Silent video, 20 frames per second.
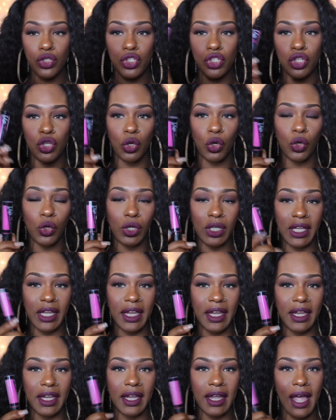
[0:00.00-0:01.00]
Tule.
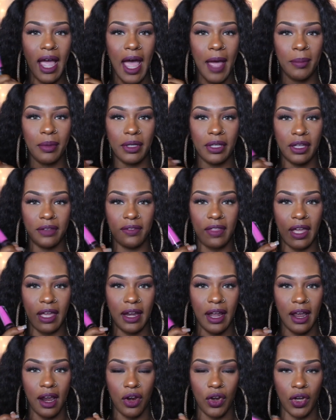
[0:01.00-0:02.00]
I believe that
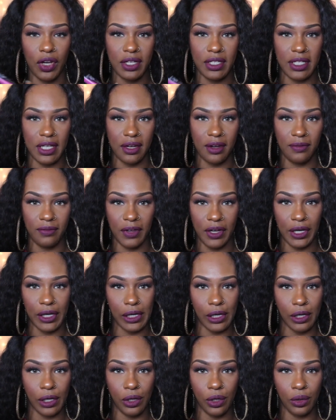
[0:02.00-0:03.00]
I already did a
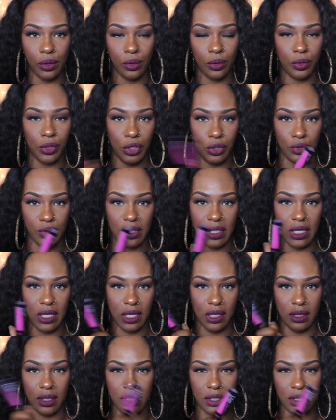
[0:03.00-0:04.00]
video
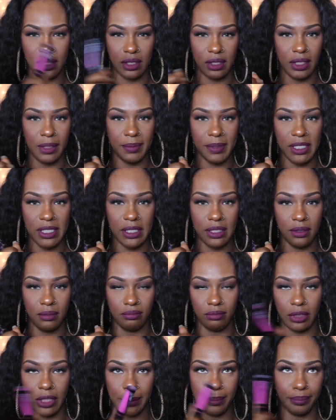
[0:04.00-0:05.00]
using this lip
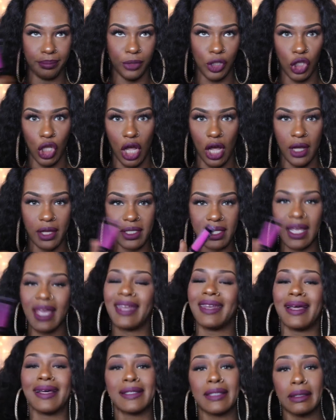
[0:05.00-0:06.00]
lip gloss.
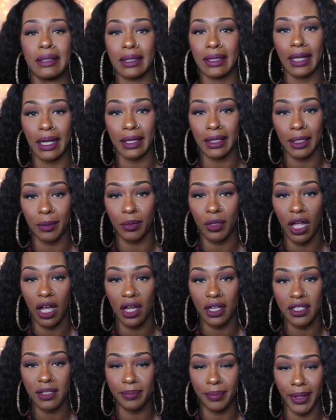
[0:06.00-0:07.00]
It doesn't look like lip
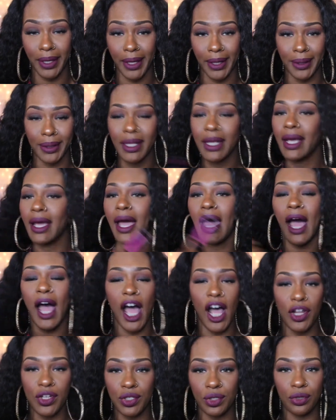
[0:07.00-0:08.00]
gloss, but
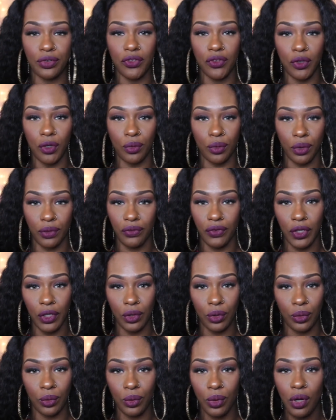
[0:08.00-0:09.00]
I'll do a full
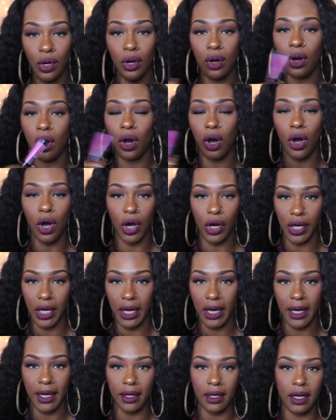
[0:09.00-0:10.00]
review on
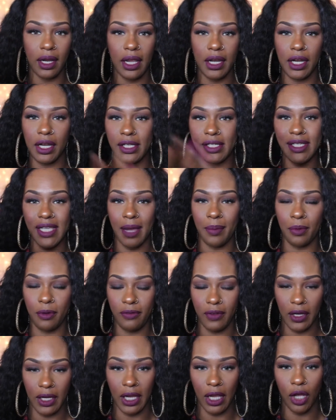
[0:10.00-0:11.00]
it in a separate
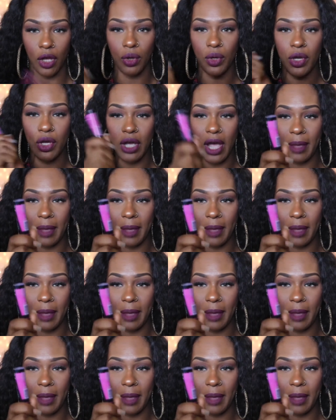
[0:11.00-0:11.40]
video.